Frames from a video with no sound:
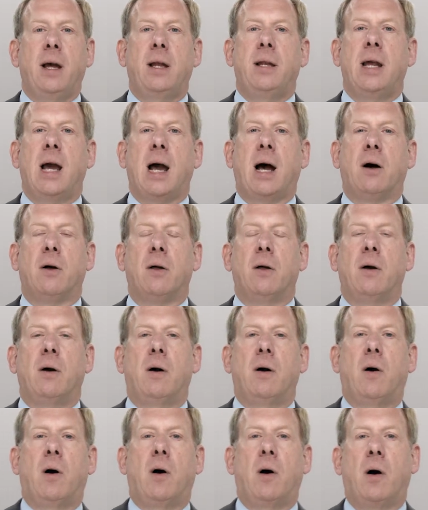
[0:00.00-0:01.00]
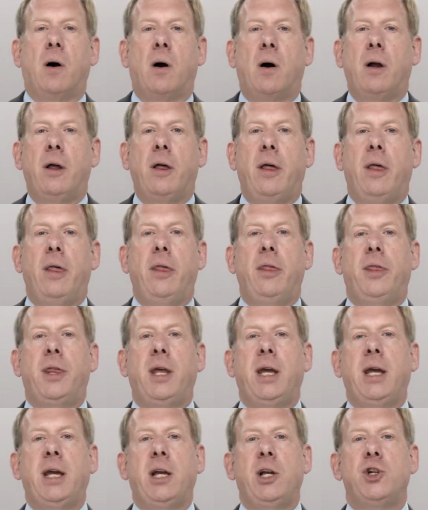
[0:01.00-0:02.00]
Now,
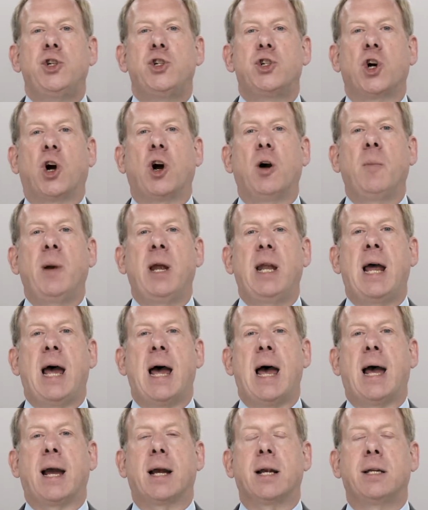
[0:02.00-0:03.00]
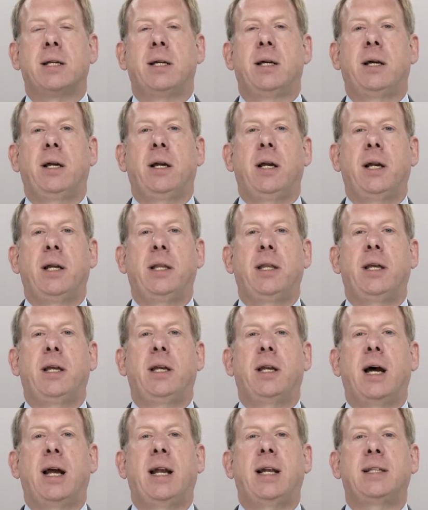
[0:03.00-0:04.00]
the Sherman Act in the
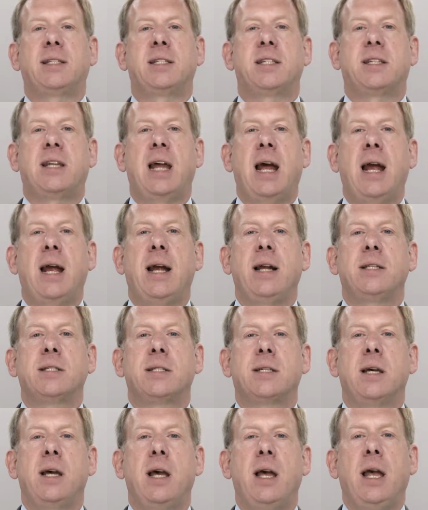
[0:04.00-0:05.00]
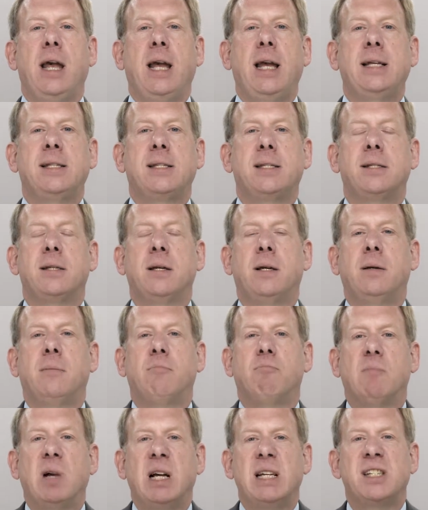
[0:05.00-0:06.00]
United States is
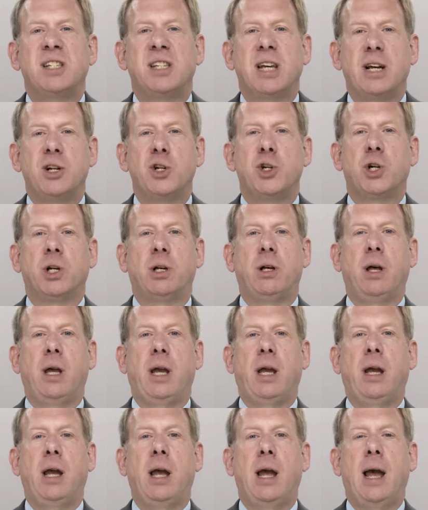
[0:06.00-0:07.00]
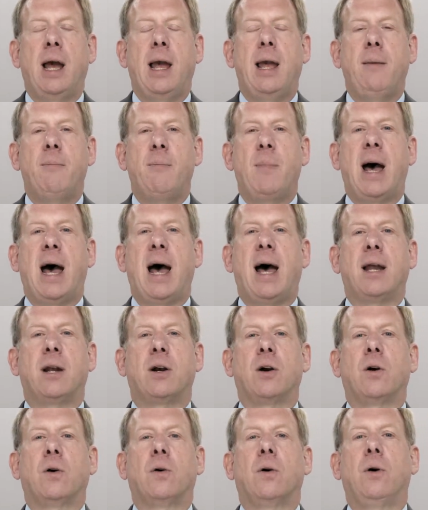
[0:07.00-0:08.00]
essentially a
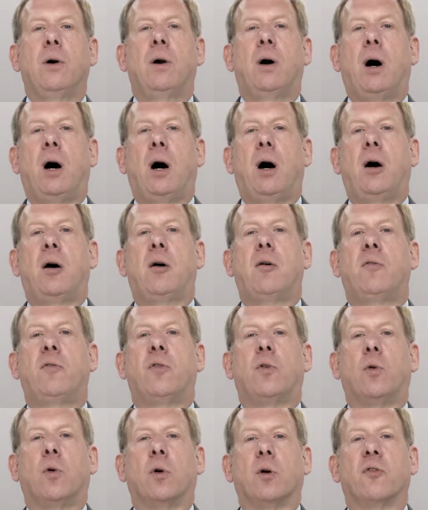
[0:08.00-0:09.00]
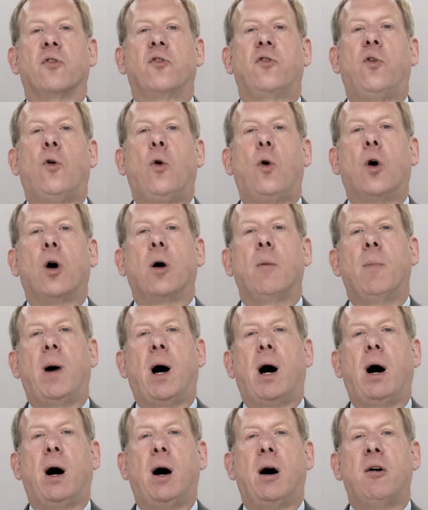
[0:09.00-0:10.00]
matter of or form
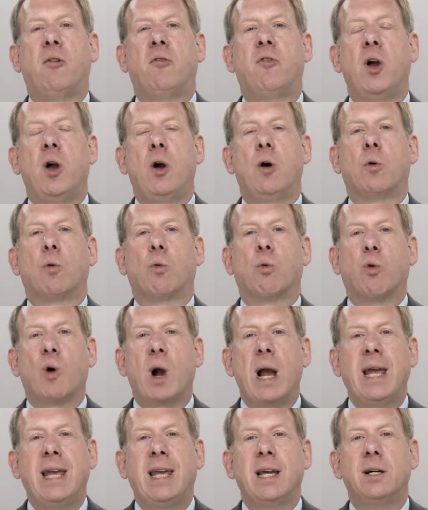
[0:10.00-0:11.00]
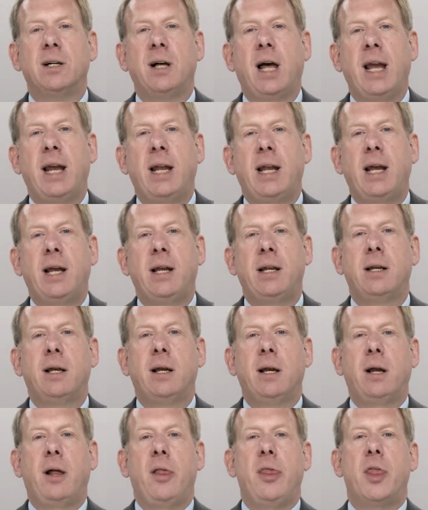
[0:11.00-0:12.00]
of regulating
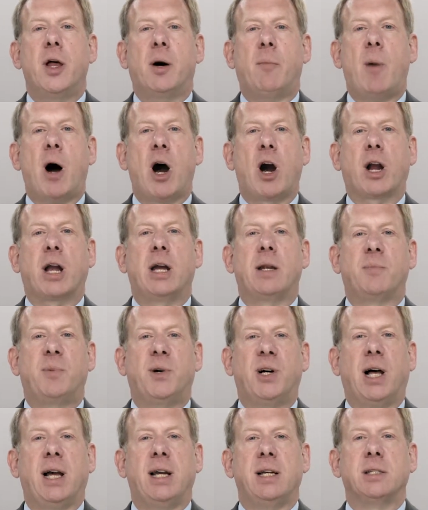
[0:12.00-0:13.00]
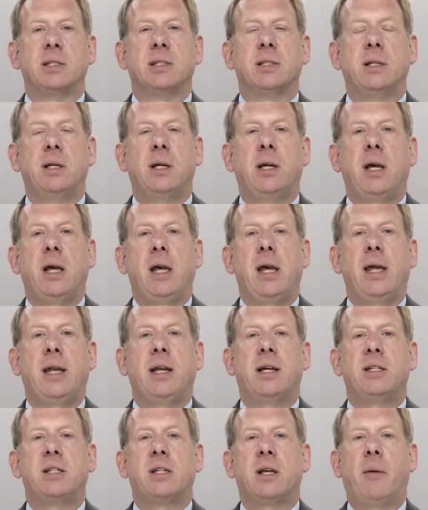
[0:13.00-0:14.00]
the marketplace. It
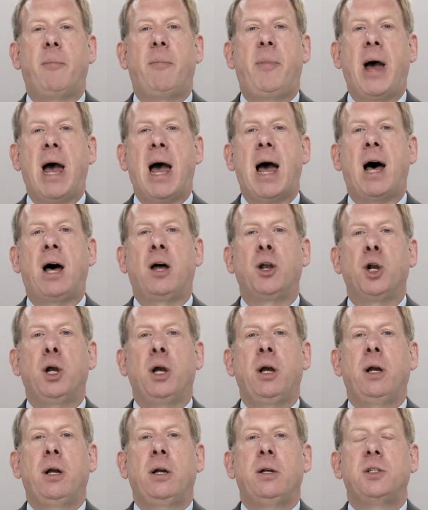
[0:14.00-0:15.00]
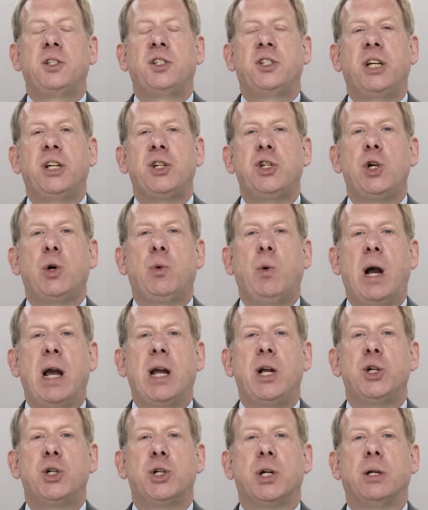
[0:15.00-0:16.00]
is about
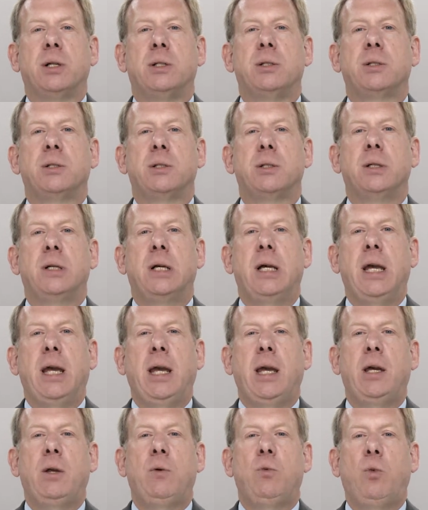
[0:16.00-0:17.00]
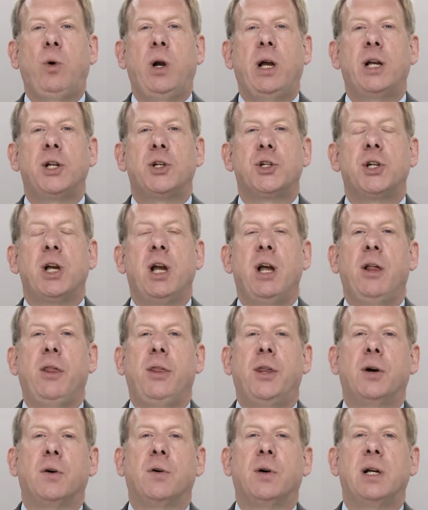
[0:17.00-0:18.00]
situations in which
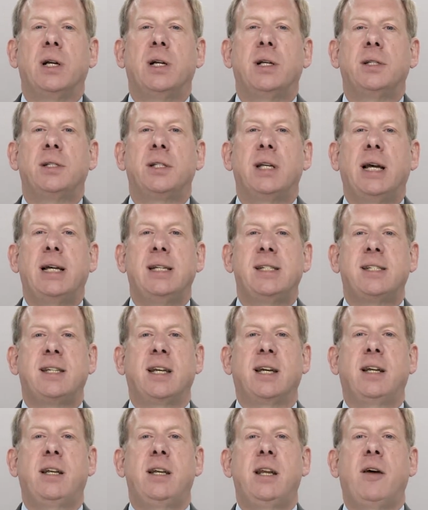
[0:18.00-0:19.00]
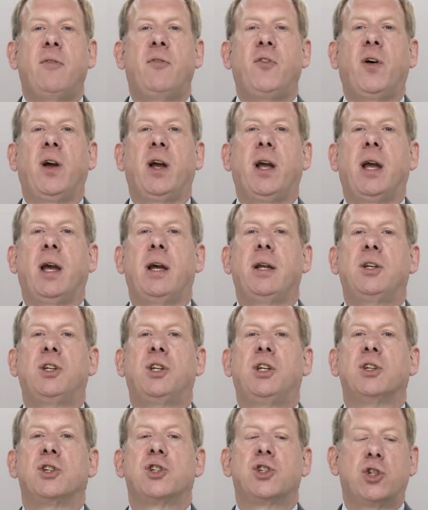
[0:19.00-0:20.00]
there is a significant
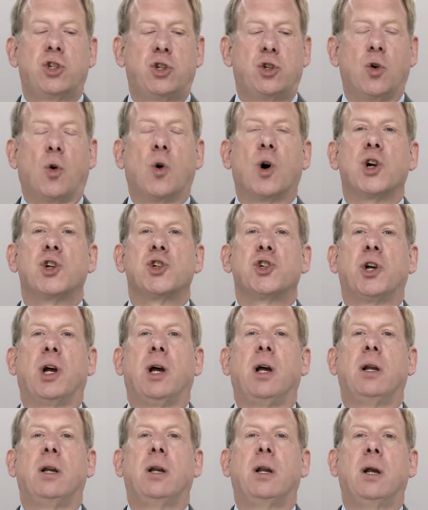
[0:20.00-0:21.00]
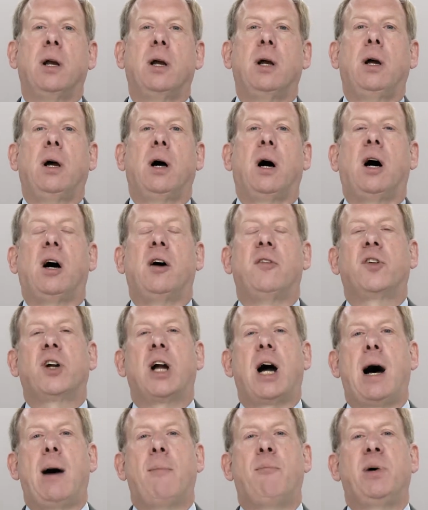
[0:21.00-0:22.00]
distortion of
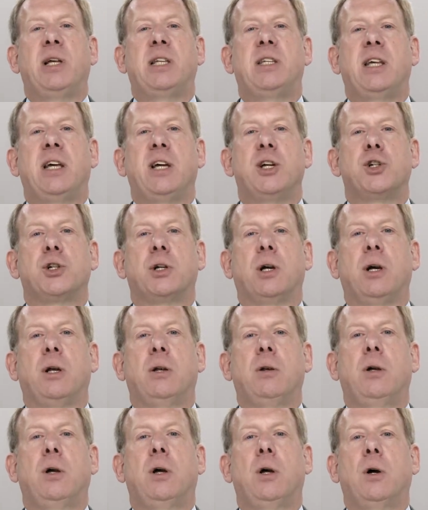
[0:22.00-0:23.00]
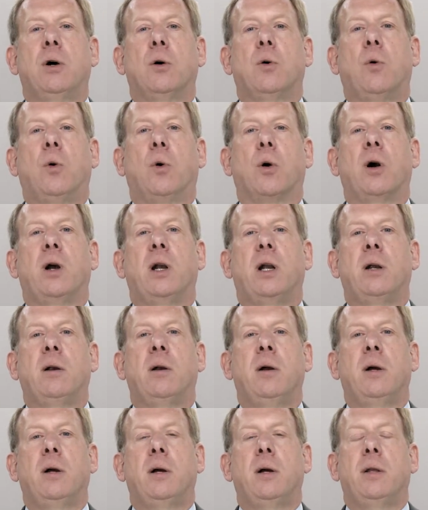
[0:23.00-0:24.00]
competition, or in
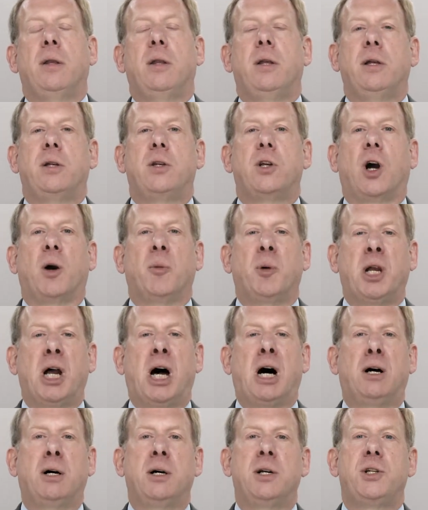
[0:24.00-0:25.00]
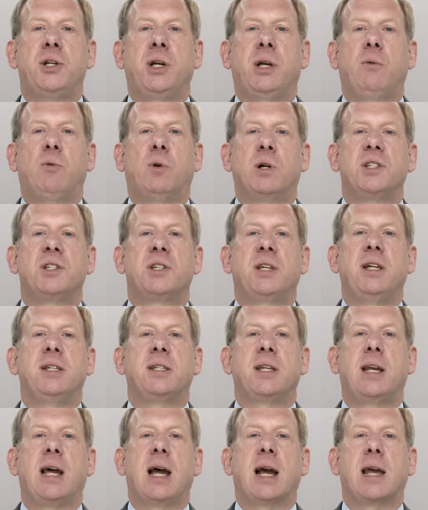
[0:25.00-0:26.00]
the terminology one
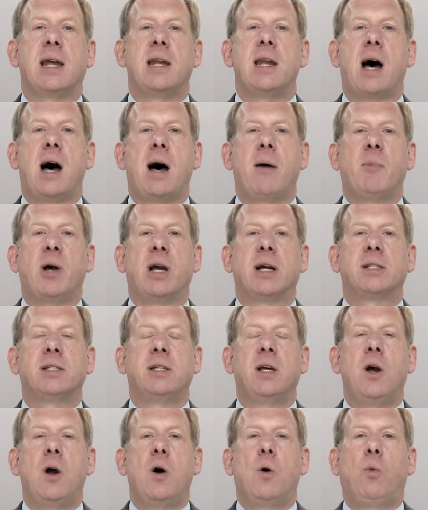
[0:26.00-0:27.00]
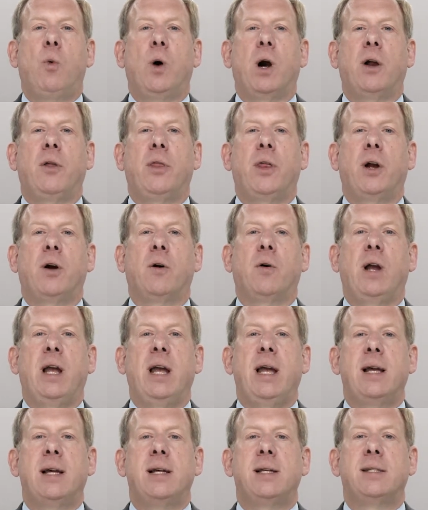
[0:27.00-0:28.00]
sees in economics, where there
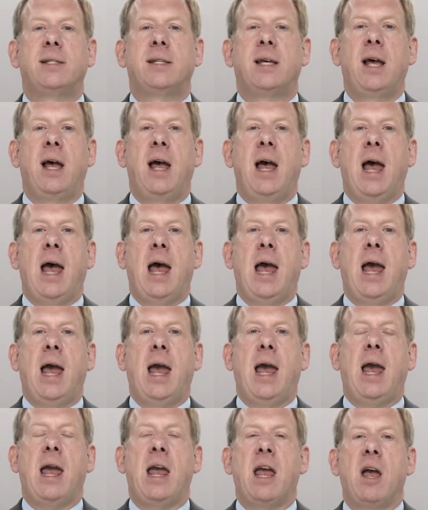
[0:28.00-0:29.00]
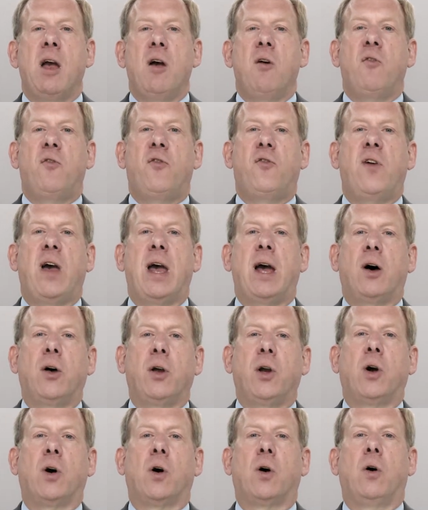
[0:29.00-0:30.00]
is a
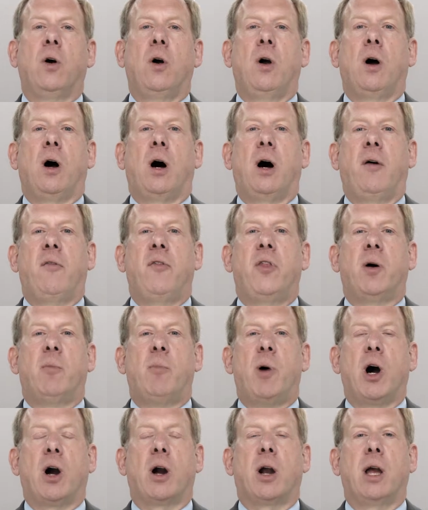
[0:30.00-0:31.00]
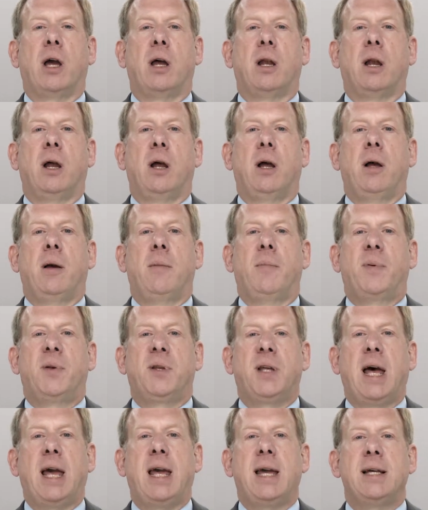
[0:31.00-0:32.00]
failure of the
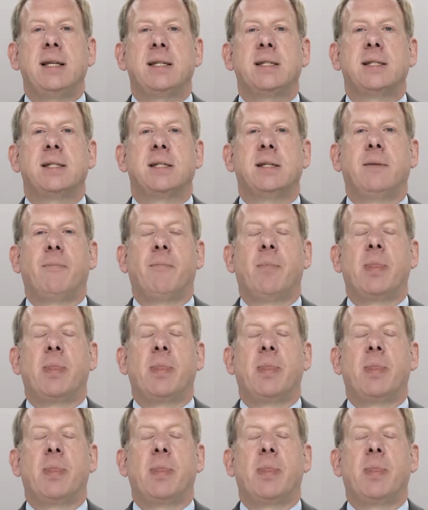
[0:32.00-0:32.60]
marketplace,